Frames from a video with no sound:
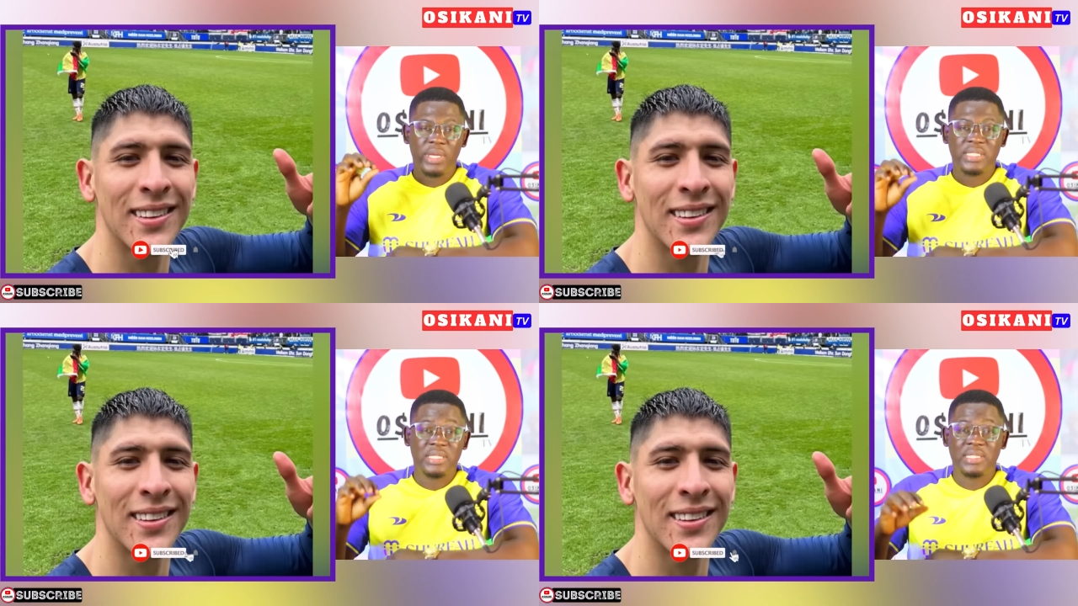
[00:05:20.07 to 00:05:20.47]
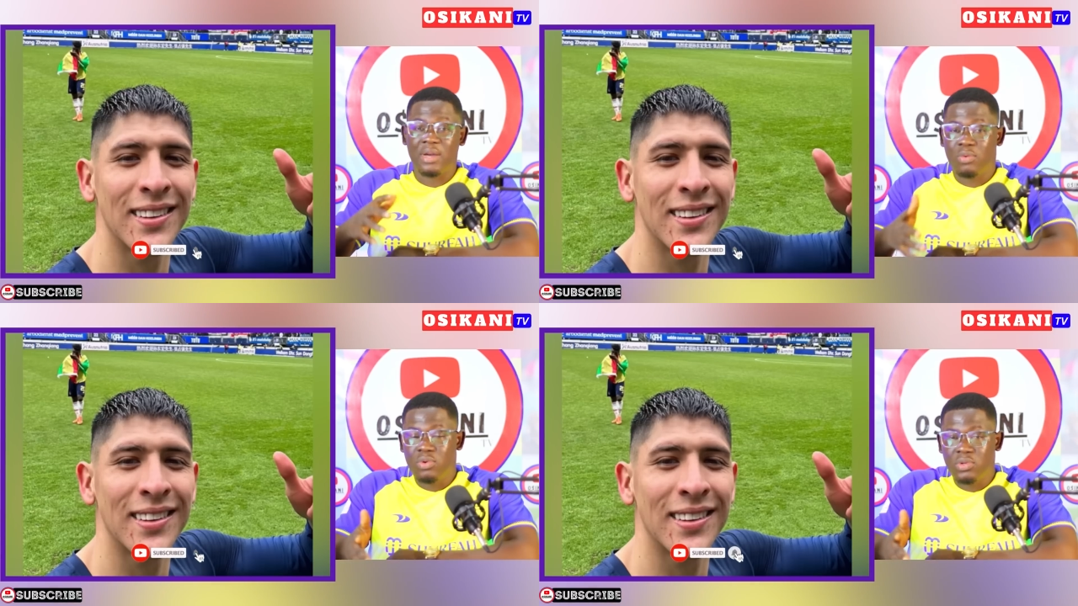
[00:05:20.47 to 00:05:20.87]
Speaker 1: rating
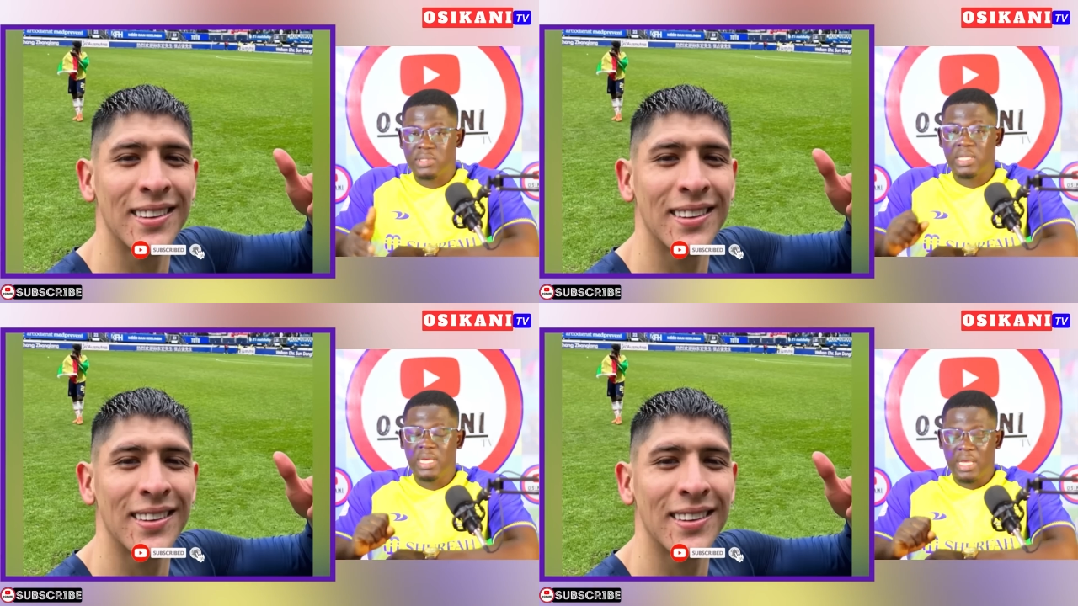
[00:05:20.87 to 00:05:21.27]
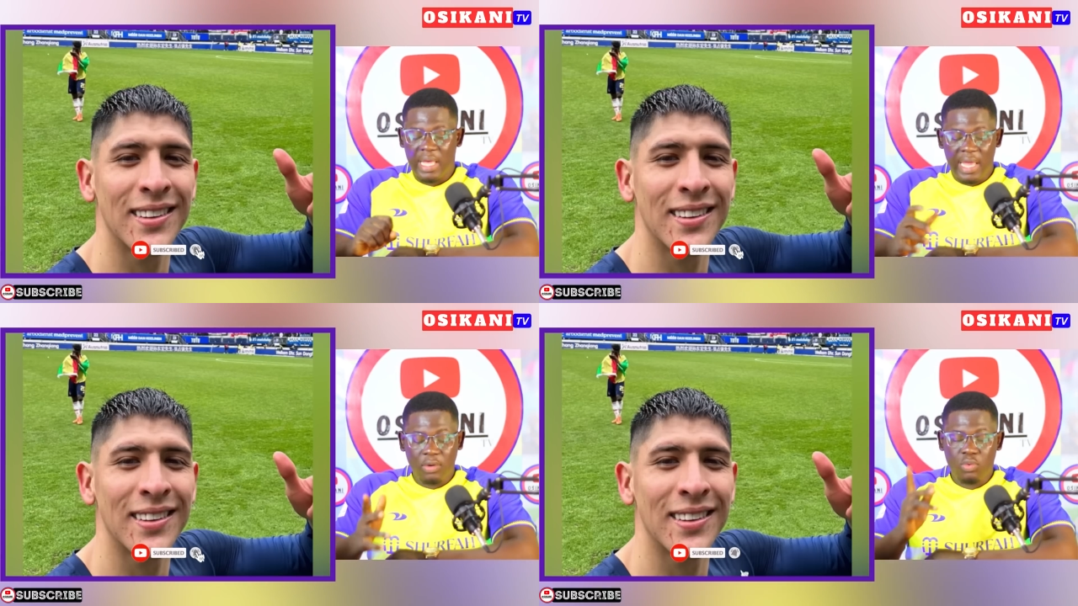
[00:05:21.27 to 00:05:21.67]
than Kudus.
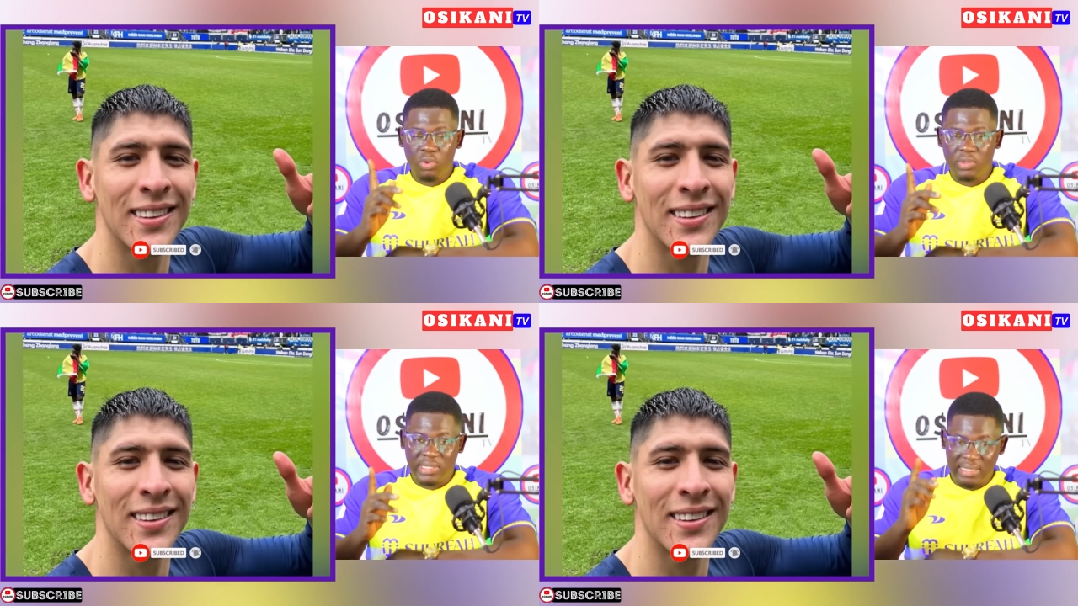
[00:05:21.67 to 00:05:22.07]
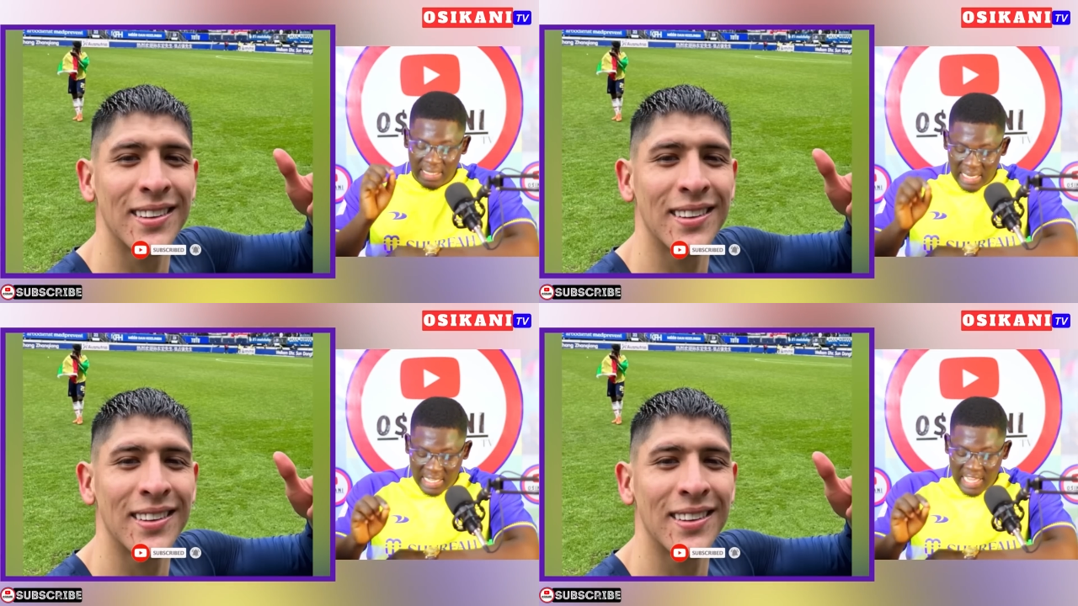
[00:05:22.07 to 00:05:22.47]
And
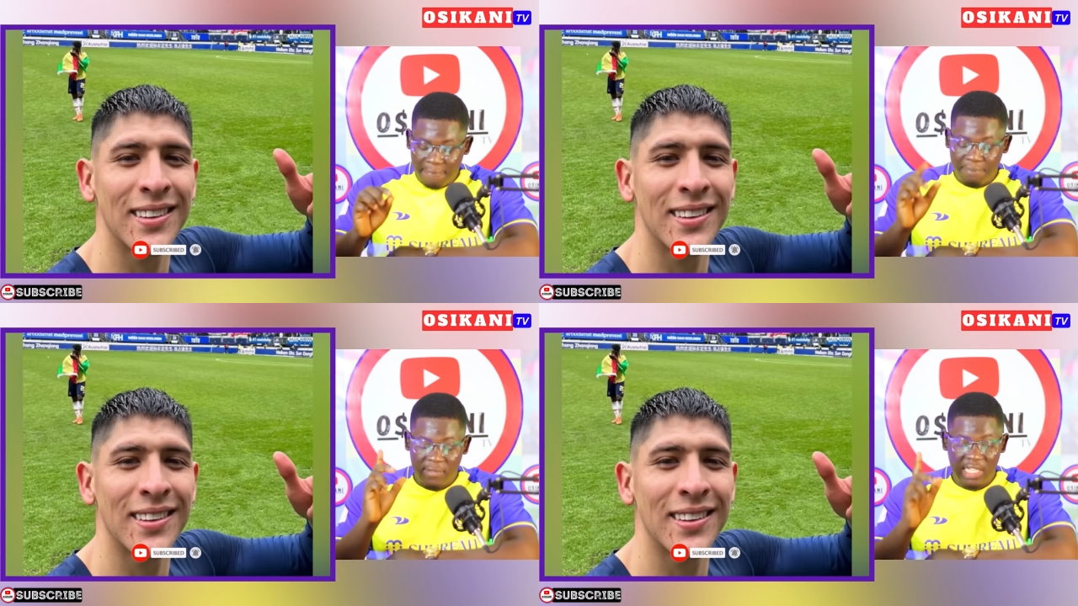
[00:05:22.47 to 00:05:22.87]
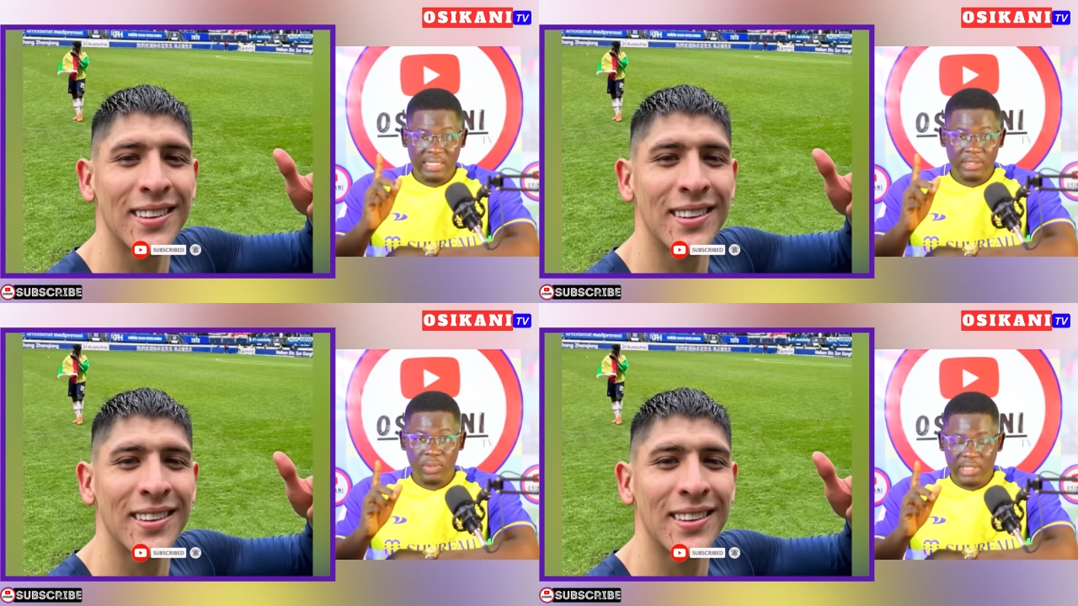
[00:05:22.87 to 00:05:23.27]
Kudus, in the game,
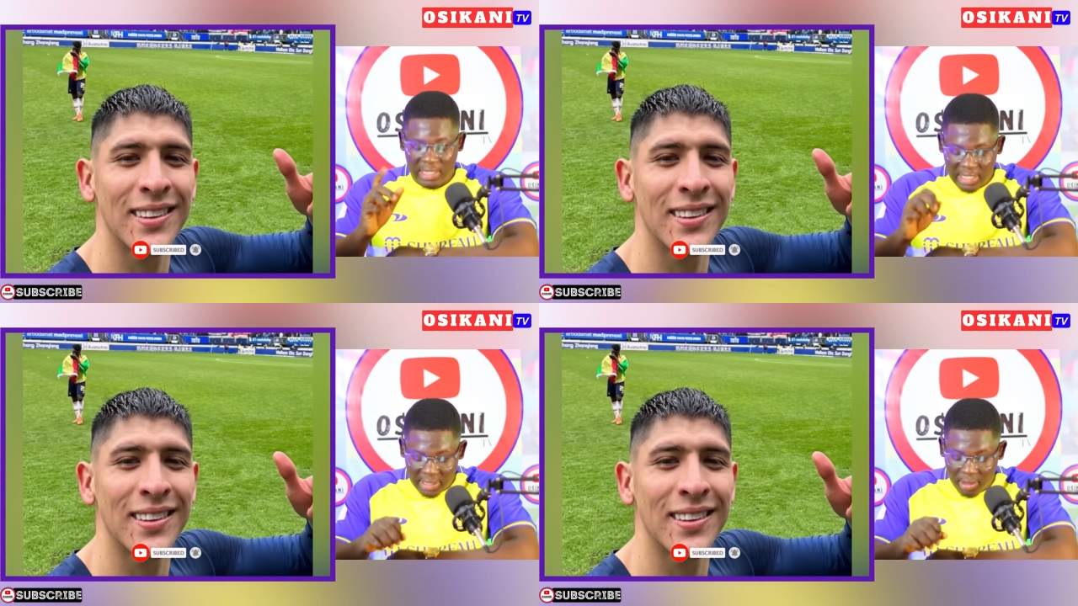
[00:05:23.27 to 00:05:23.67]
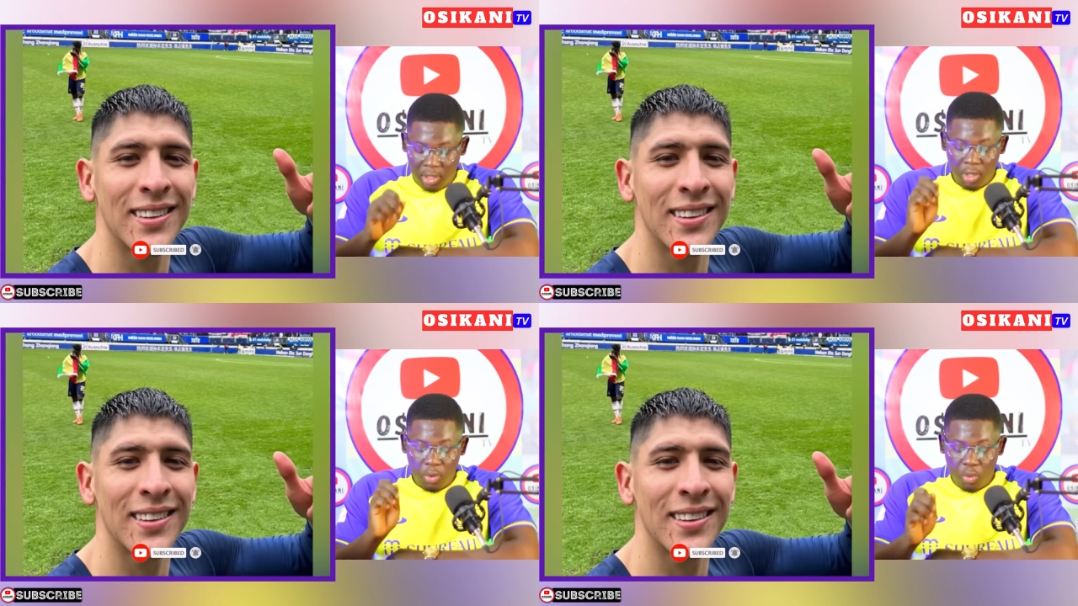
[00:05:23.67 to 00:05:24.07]
this is what he
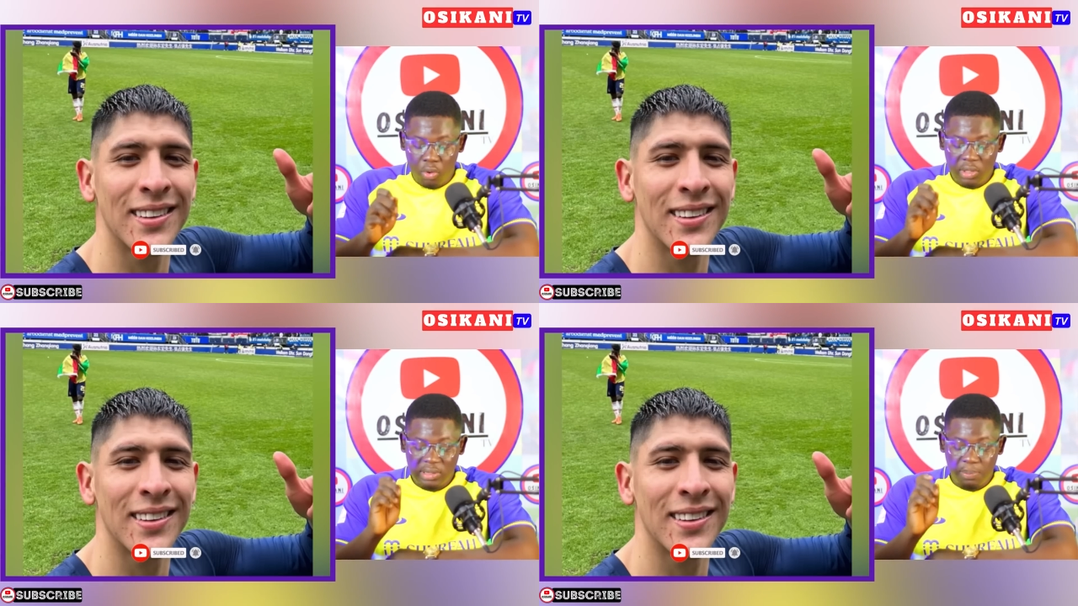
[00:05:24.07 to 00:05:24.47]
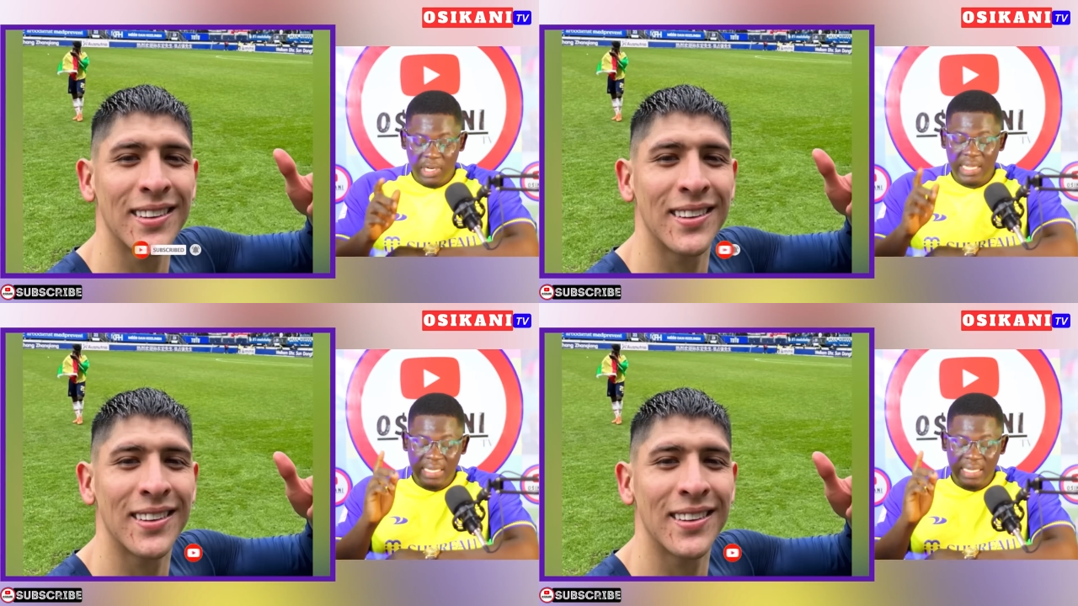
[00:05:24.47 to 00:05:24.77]
did. Kudus played